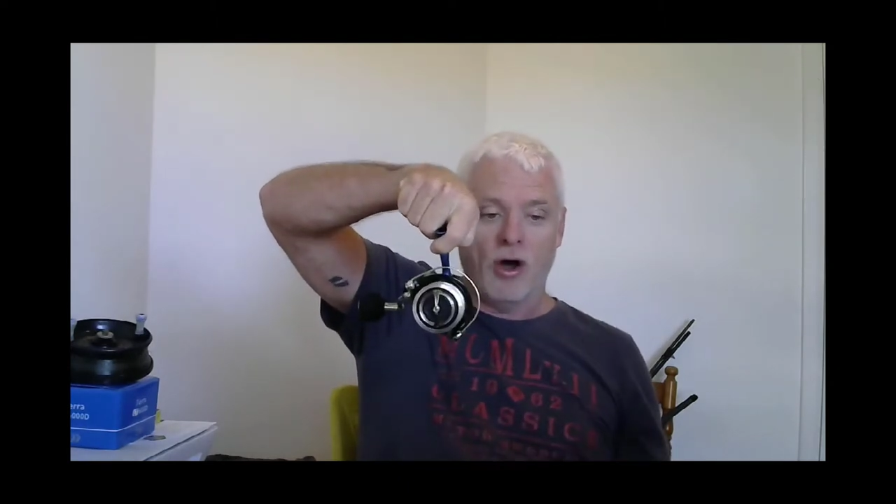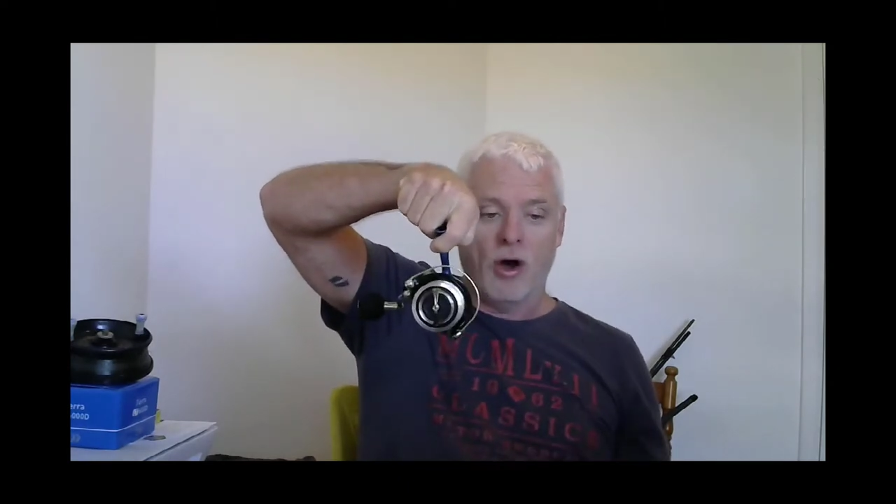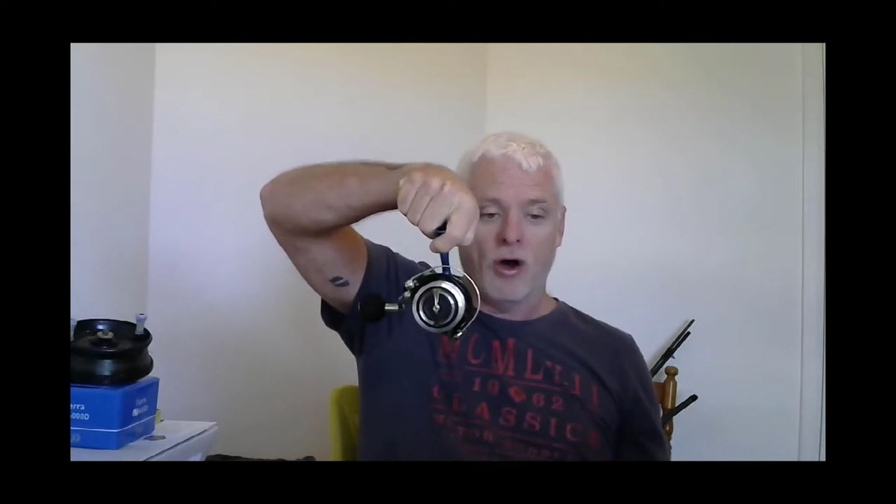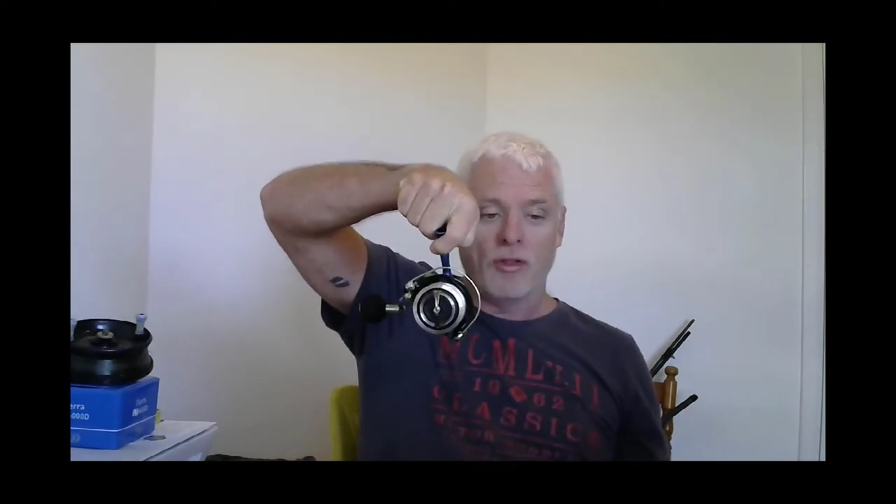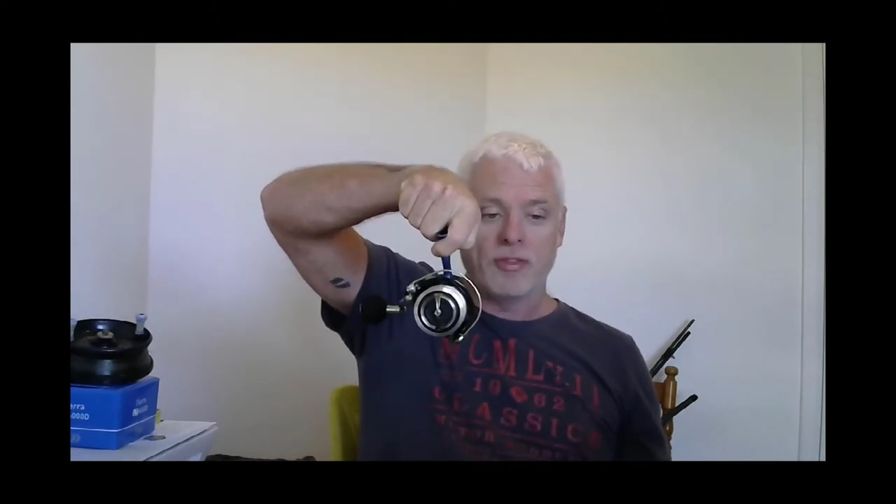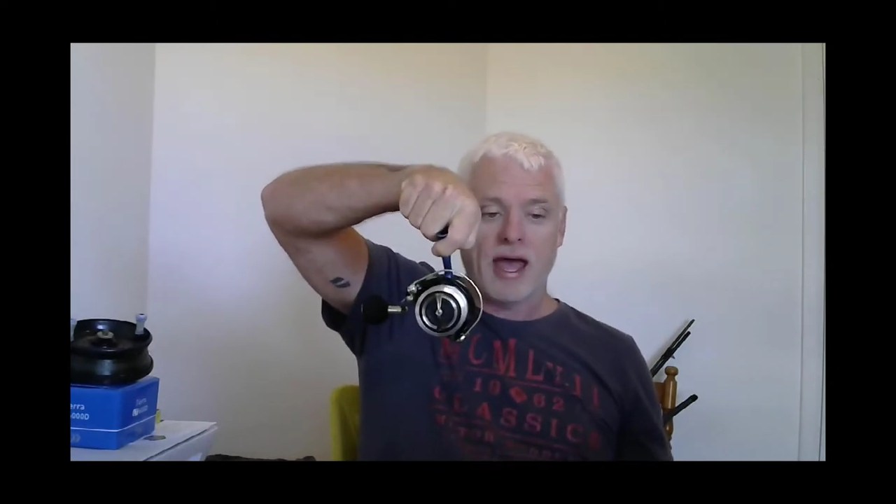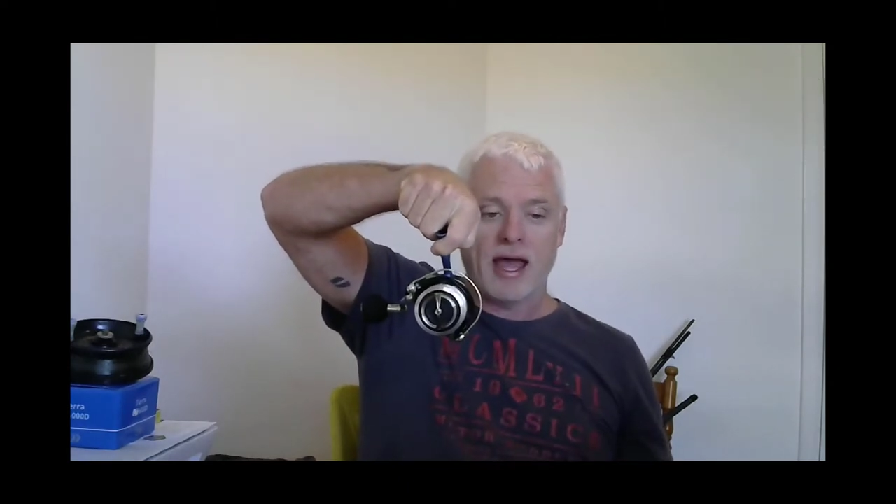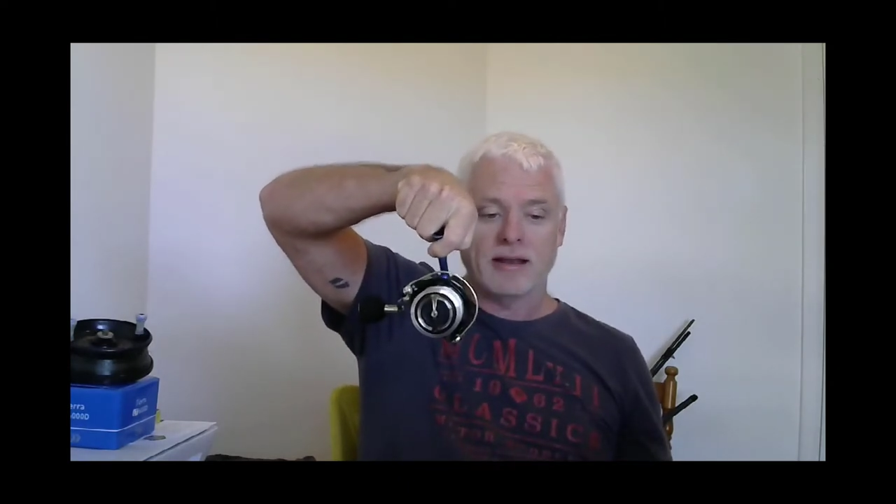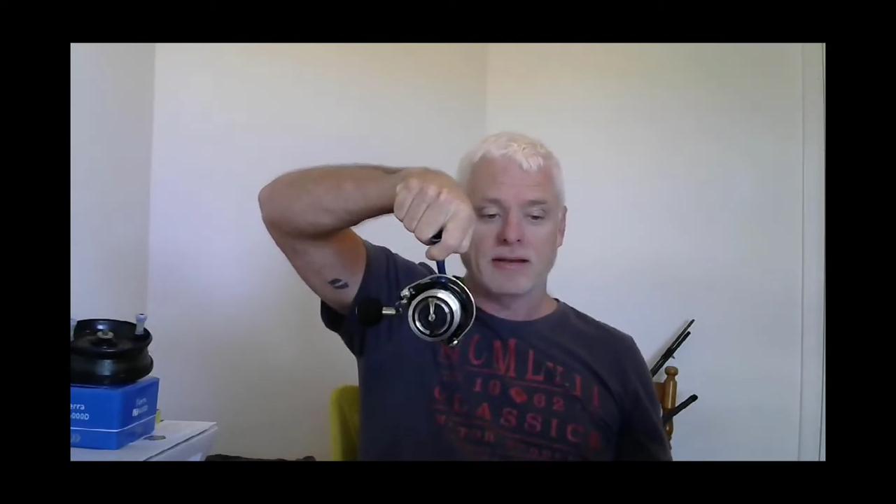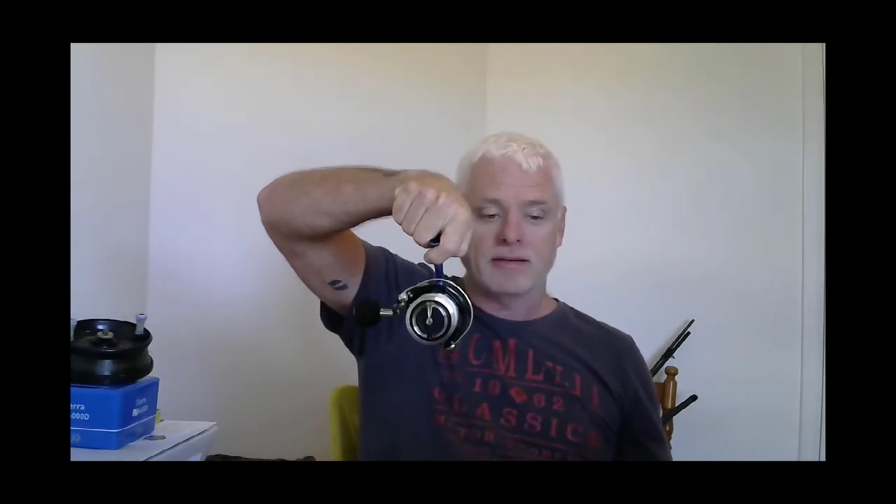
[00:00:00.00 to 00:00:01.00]
on
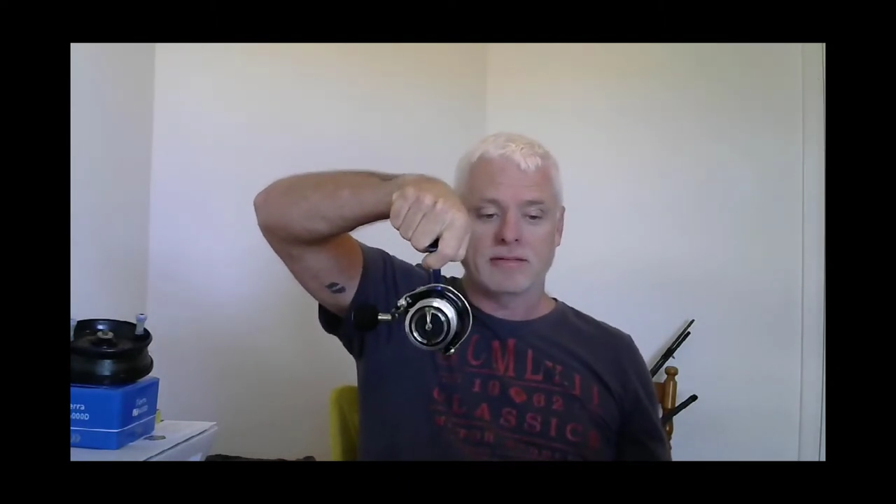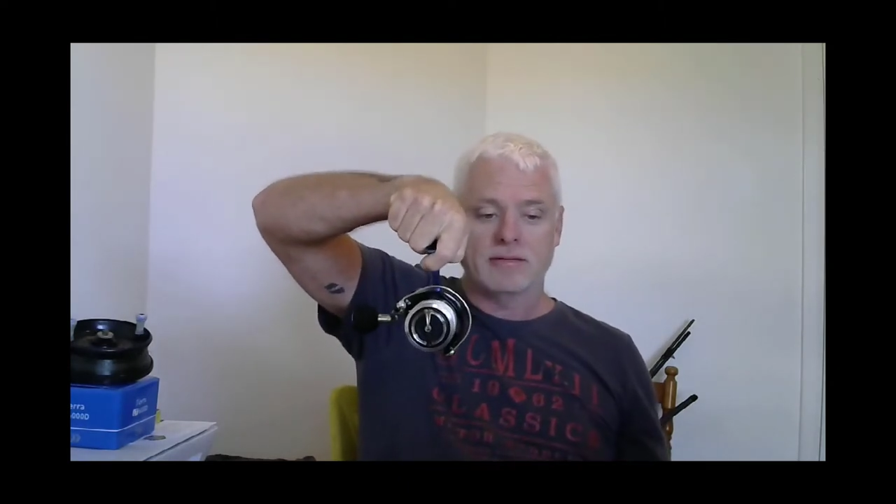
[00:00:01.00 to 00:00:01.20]
that,